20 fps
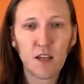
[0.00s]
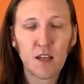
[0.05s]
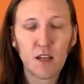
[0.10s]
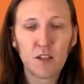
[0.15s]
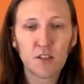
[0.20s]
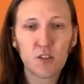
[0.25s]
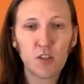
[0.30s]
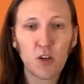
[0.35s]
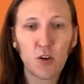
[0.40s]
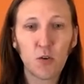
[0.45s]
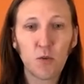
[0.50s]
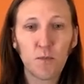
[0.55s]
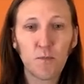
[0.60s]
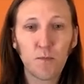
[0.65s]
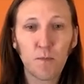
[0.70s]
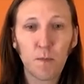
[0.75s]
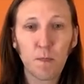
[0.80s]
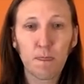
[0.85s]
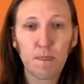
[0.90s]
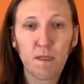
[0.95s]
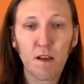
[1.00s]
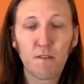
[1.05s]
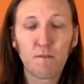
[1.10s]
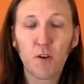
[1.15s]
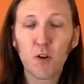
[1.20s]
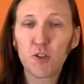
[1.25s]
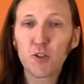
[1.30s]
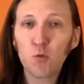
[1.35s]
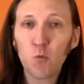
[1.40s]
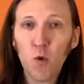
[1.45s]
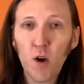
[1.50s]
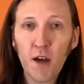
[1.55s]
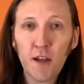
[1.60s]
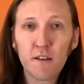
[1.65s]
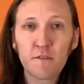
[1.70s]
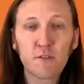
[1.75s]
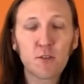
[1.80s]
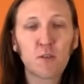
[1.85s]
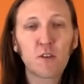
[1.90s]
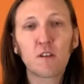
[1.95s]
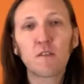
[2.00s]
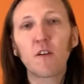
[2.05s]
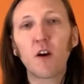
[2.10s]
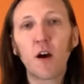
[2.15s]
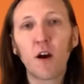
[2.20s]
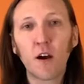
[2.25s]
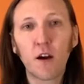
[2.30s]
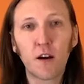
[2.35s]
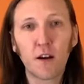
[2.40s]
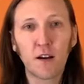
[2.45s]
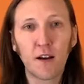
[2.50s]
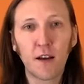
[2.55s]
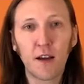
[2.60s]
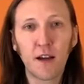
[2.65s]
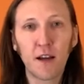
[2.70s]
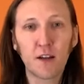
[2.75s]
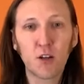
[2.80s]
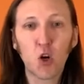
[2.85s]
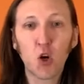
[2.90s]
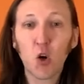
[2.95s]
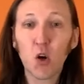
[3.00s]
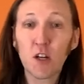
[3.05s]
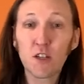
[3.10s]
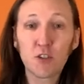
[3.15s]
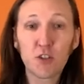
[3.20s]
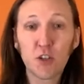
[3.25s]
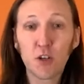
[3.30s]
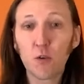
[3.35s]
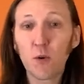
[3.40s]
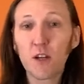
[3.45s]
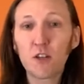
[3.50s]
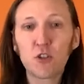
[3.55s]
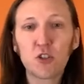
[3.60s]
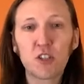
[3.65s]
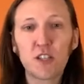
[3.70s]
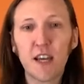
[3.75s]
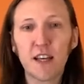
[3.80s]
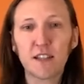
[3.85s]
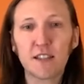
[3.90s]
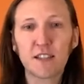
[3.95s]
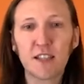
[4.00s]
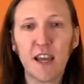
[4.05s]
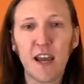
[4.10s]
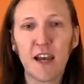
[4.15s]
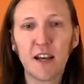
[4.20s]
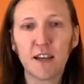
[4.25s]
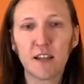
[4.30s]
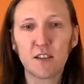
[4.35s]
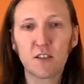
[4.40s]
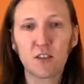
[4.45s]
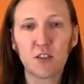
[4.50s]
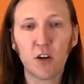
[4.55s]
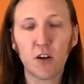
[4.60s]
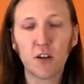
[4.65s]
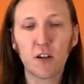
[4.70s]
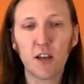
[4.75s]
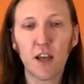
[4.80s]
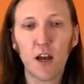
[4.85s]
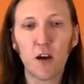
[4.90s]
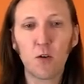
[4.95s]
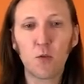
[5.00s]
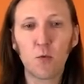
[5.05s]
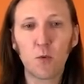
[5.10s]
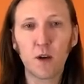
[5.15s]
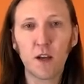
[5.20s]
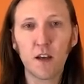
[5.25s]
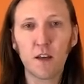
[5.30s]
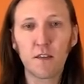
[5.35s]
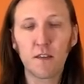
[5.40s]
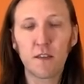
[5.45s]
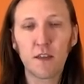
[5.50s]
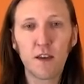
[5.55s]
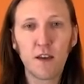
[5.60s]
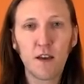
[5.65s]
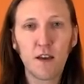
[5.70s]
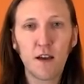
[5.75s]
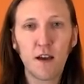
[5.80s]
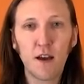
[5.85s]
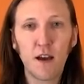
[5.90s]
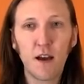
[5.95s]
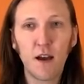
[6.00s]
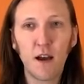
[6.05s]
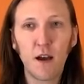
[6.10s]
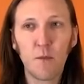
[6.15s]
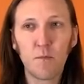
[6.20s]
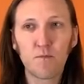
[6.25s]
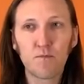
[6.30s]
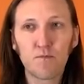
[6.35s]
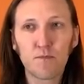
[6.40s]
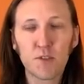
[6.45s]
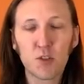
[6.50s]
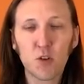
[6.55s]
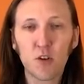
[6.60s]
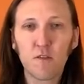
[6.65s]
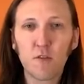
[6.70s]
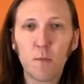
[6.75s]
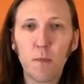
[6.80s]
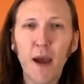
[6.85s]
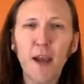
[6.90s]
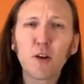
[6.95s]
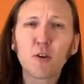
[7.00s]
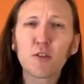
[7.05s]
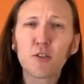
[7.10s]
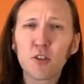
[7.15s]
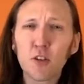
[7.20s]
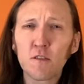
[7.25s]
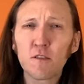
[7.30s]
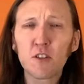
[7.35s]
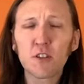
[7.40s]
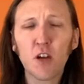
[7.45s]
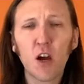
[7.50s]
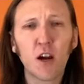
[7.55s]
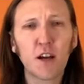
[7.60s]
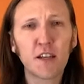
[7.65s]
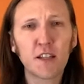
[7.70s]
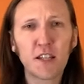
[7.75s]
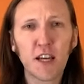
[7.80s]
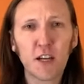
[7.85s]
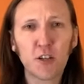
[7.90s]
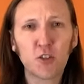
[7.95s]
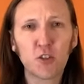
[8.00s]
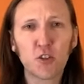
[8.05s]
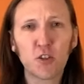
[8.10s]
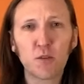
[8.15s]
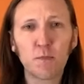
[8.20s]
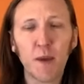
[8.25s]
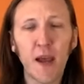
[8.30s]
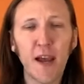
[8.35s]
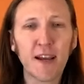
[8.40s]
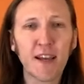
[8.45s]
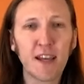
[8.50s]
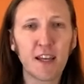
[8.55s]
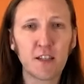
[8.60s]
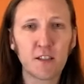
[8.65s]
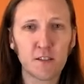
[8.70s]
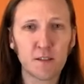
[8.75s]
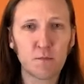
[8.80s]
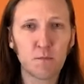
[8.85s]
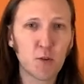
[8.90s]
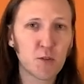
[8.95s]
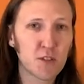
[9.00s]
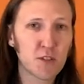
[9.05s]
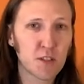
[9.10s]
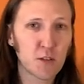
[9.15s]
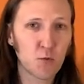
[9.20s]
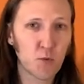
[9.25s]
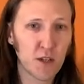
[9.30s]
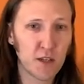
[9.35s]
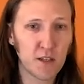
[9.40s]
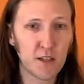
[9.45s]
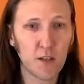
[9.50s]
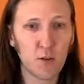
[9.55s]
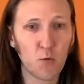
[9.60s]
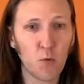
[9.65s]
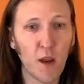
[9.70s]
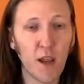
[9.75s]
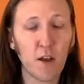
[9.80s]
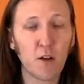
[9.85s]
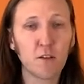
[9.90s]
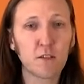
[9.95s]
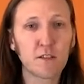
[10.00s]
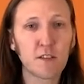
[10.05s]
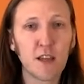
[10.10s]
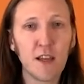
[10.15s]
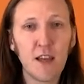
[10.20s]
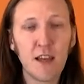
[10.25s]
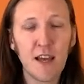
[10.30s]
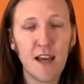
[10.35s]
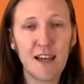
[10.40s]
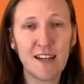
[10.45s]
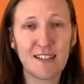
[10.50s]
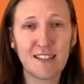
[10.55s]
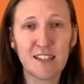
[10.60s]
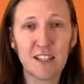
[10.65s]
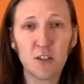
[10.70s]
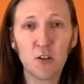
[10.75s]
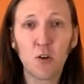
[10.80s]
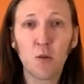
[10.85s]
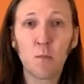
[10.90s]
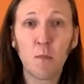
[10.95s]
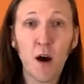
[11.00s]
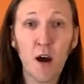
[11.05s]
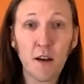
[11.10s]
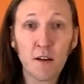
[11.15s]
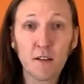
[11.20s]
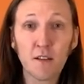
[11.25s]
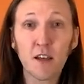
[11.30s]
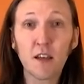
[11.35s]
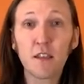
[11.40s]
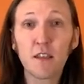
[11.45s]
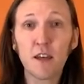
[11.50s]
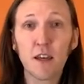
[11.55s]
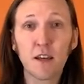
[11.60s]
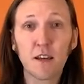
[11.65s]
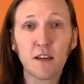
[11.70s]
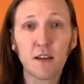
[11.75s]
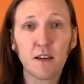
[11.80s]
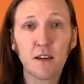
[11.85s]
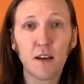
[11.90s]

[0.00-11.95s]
So, version 1 of sort of our current generation tech stack. It started out with sort of a microservice architecture, backends mostly written in Rails, and a single monolithic